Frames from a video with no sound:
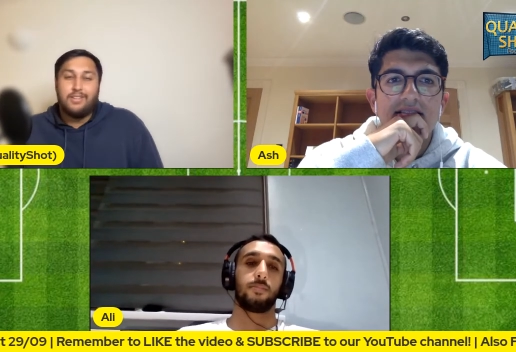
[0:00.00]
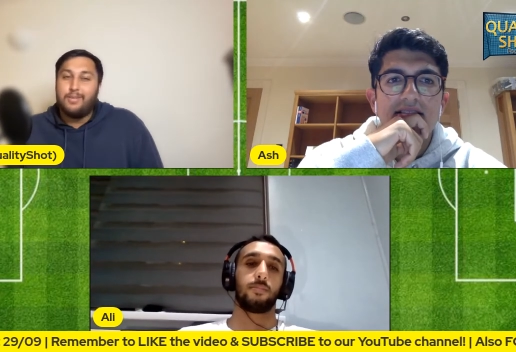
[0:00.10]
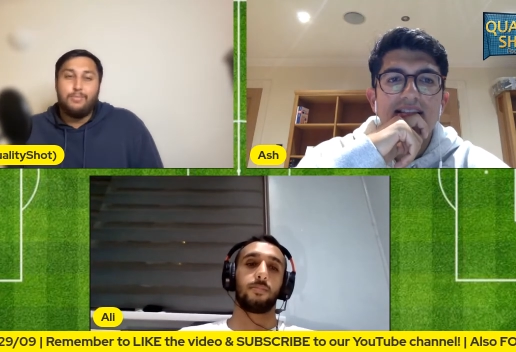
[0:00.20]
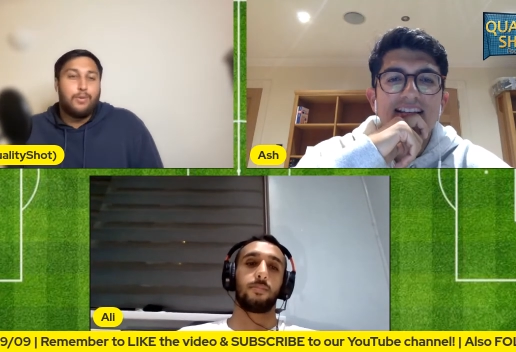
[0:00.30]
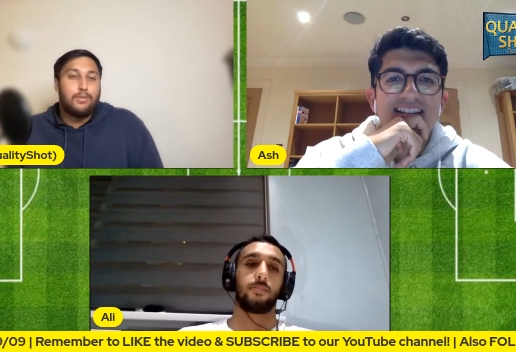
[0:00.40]

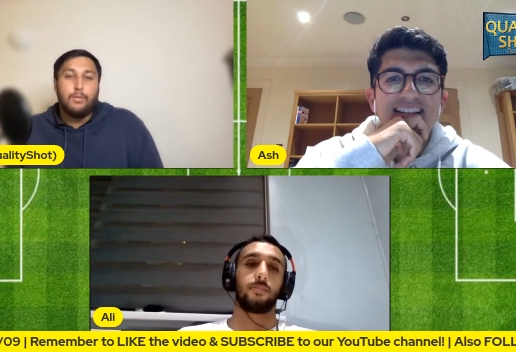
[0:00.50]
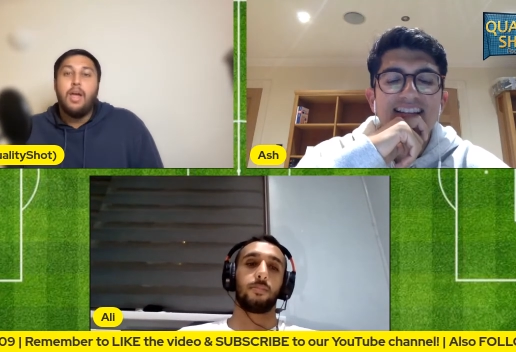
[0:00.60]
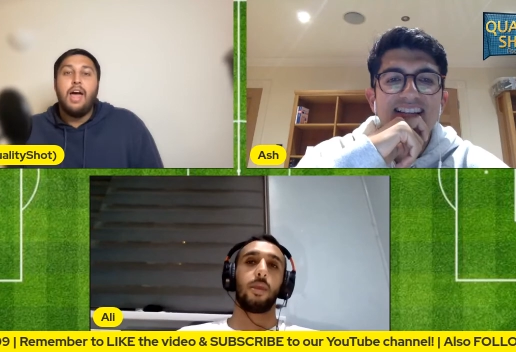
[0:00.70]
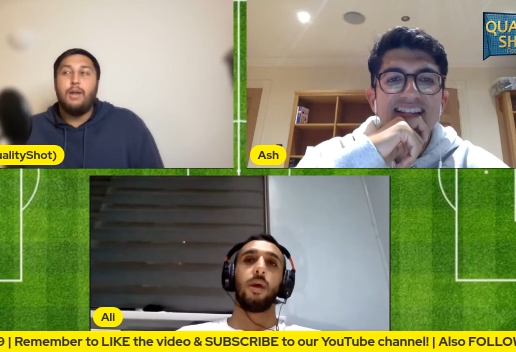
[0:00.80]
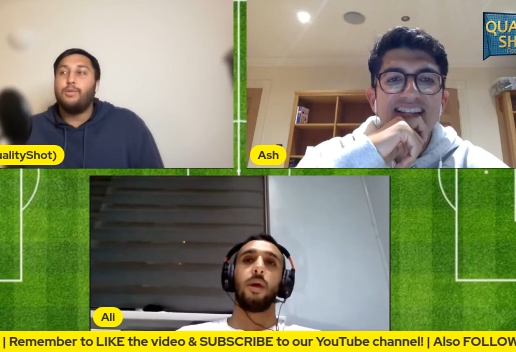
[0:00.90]
Speaker 1: Impossible.
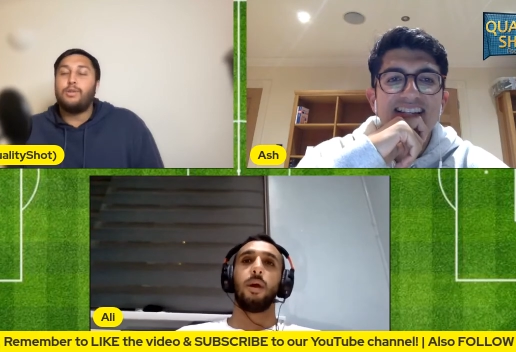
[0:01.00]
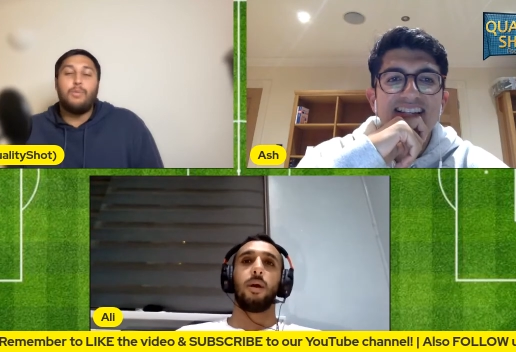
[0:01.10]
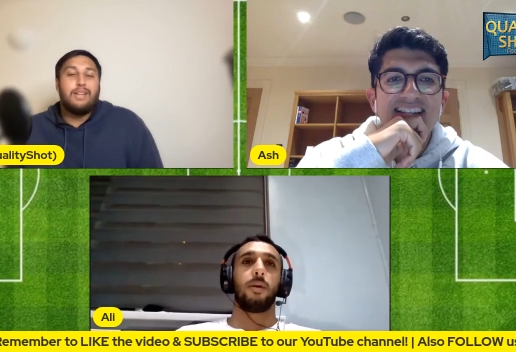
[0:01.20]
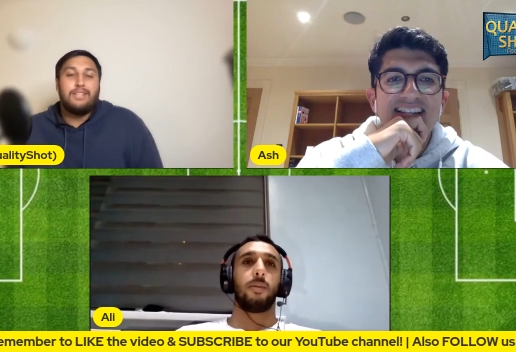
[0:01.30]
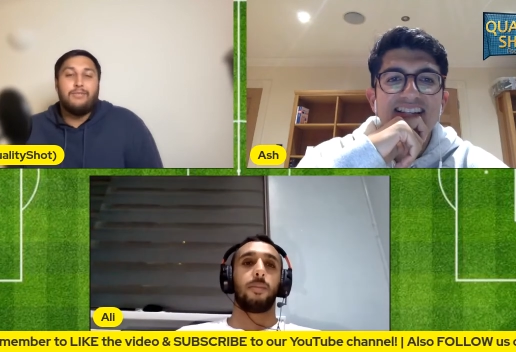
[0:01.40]
And also,
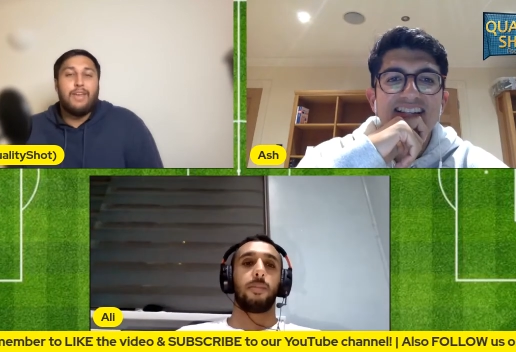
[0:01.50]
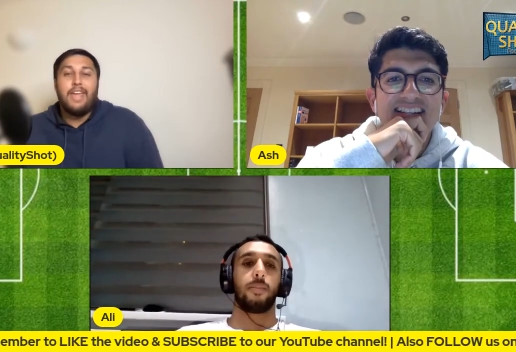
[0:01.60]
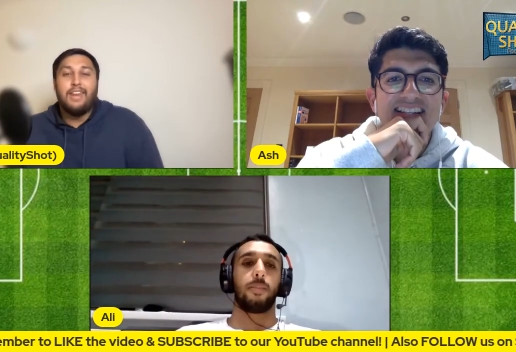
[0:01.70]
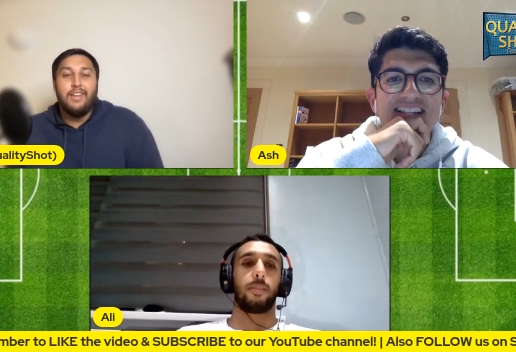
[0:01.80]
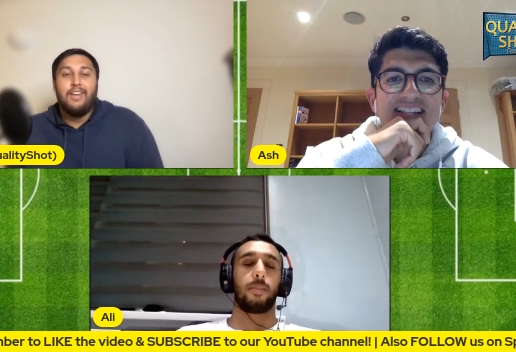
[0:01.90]
where does he fit
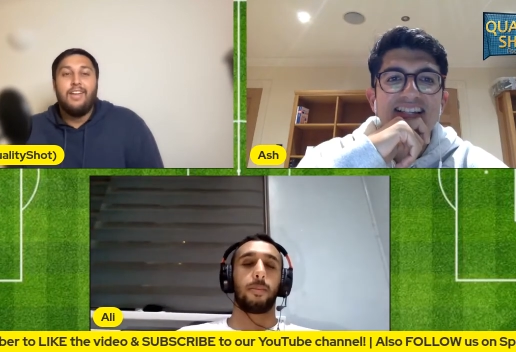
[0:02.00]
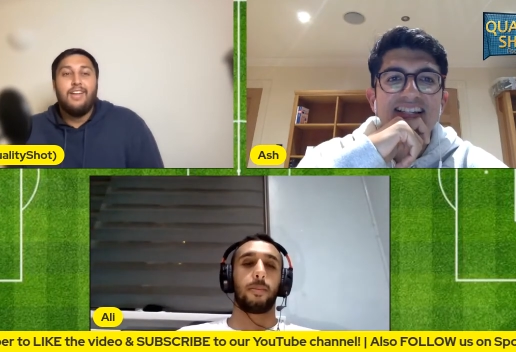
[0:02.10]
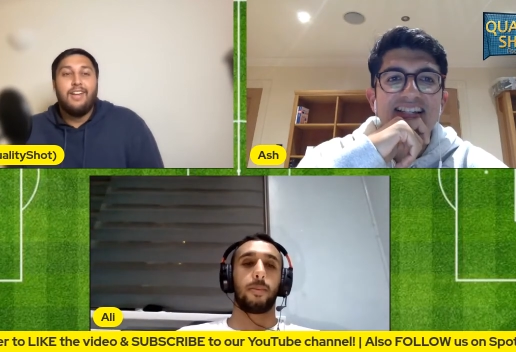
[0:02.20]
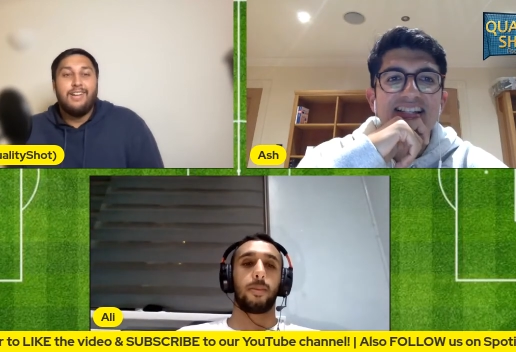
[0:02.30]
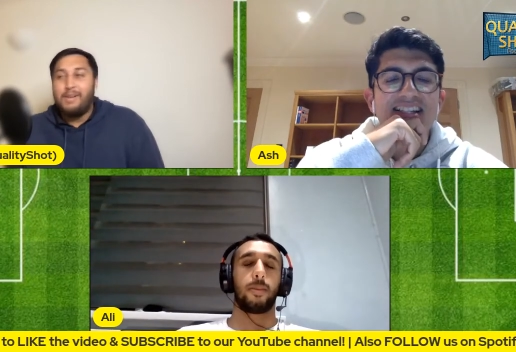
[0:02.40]
in?
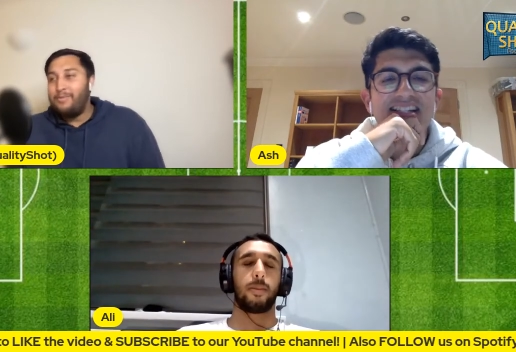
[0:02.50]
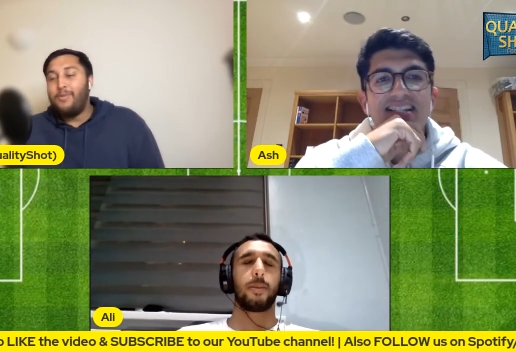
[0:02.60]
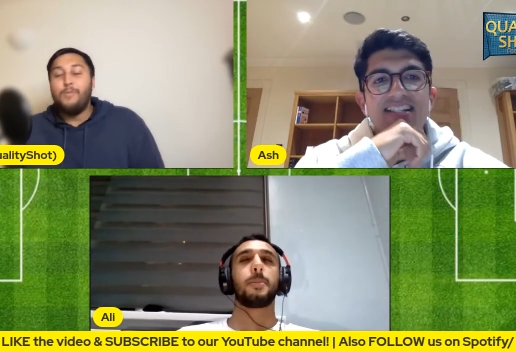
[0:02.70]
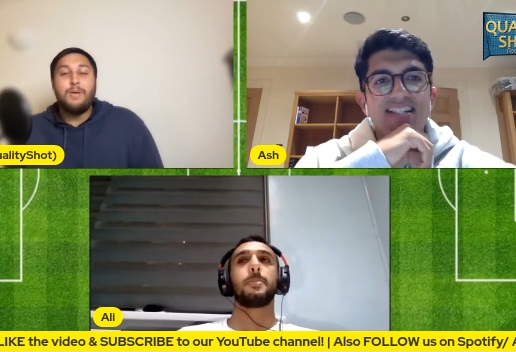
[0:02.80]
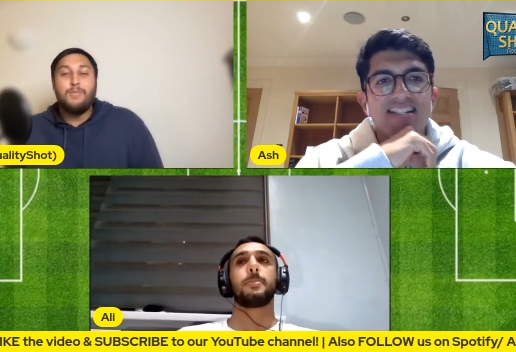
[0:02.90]
We play
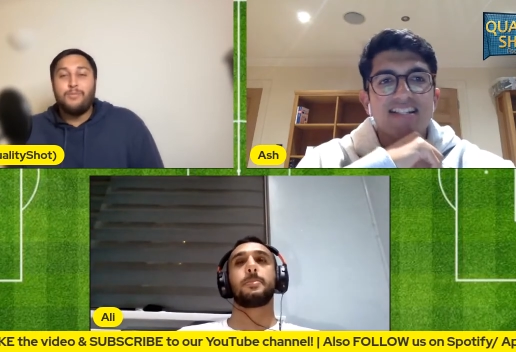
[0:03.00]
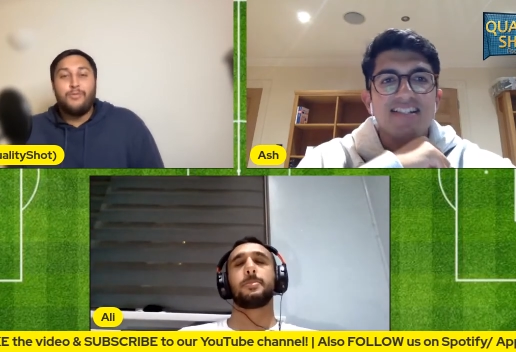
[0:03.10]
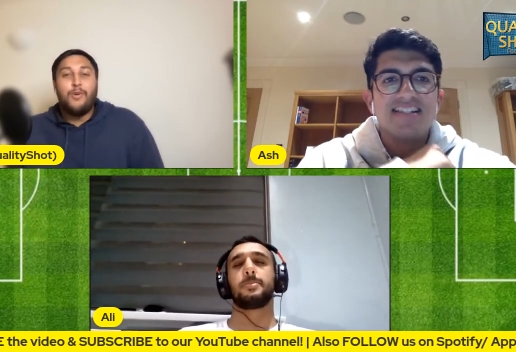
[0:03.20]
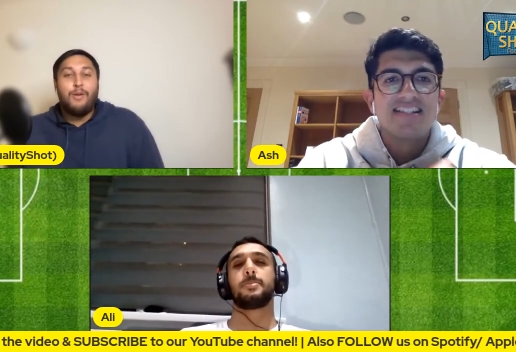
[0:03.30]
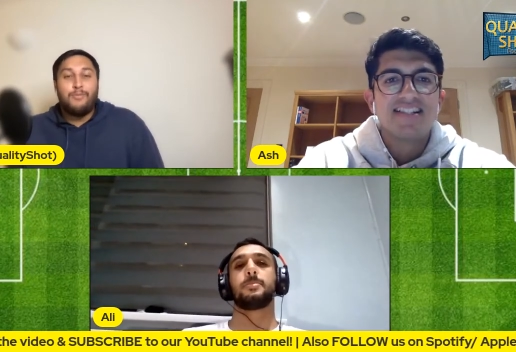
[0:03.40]
four people,
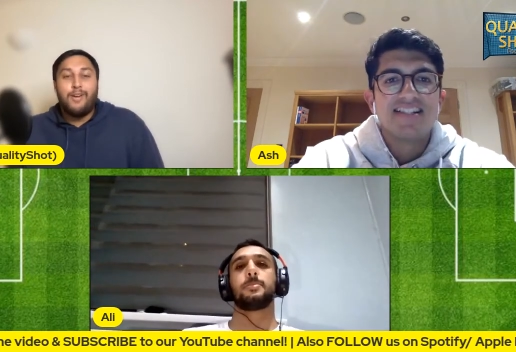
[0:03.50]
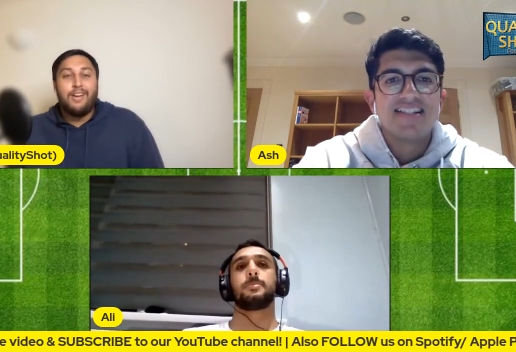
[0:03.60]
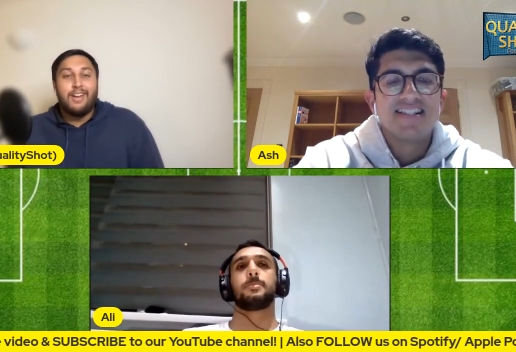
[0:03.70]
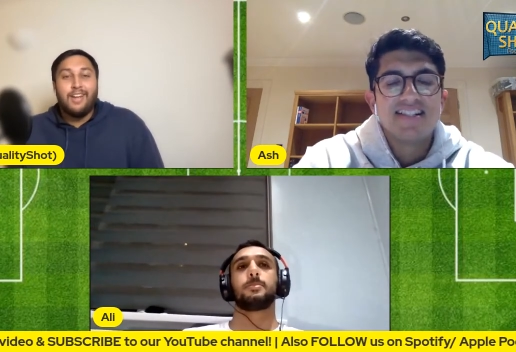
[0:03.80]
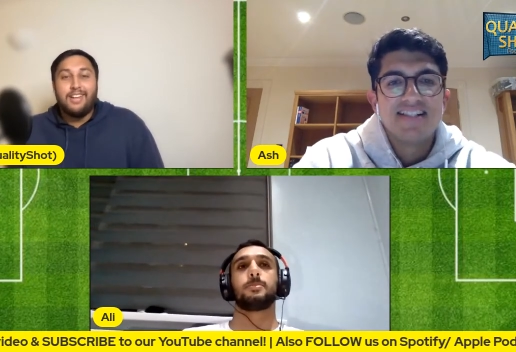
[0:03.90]
four up
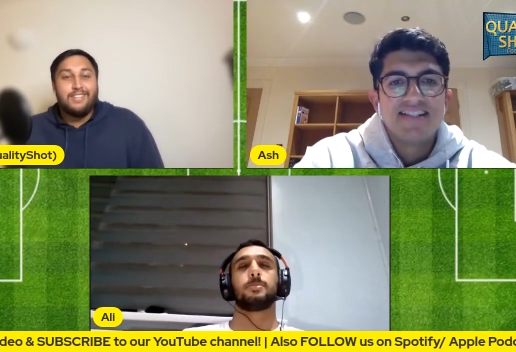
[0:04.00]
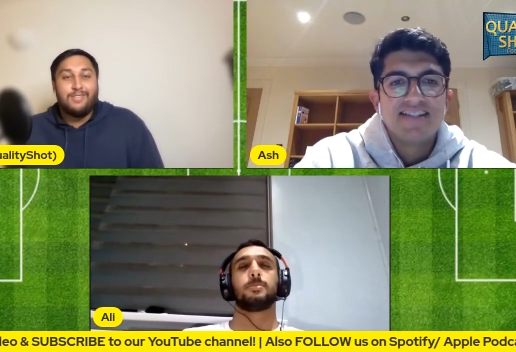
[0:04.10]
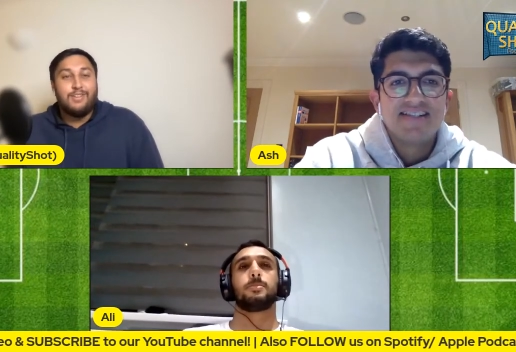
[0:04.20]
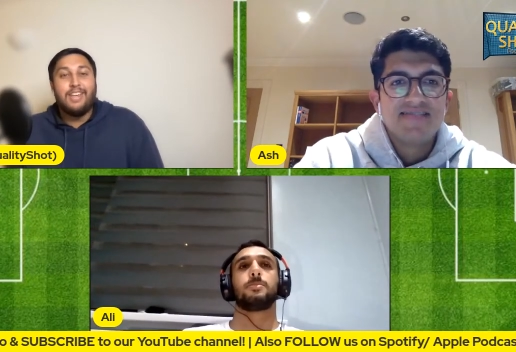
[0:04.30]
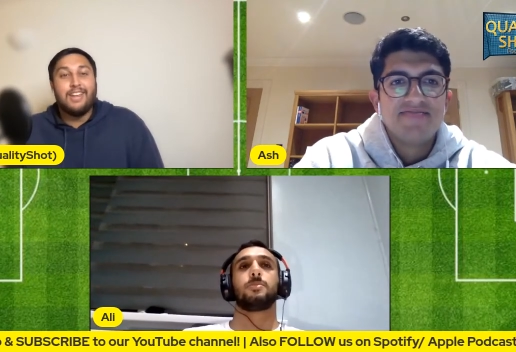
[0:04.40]
front. Like it's
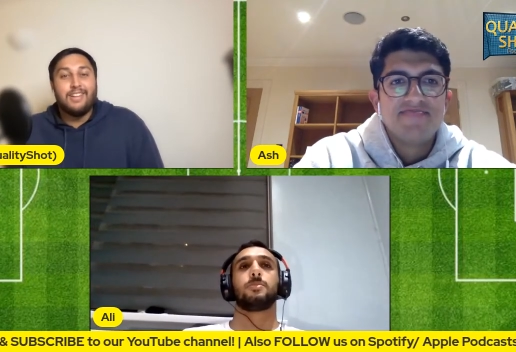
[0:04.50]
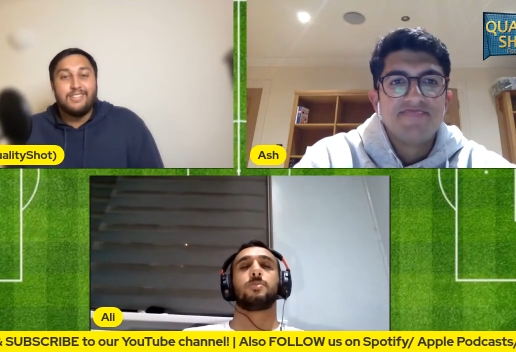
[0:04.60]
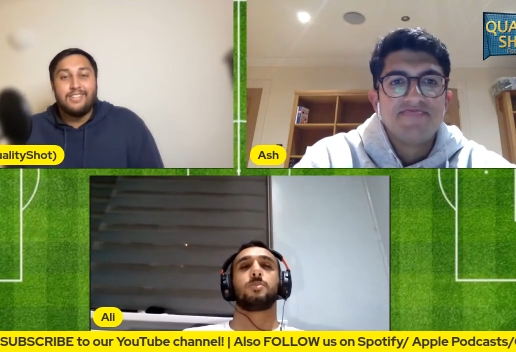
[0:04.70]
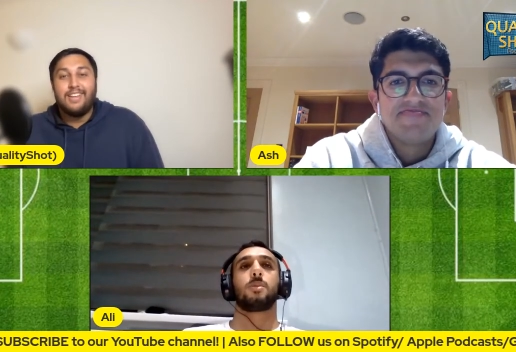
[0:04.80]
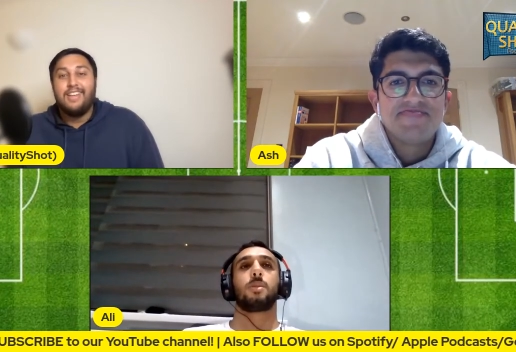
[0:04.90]
ridiculous.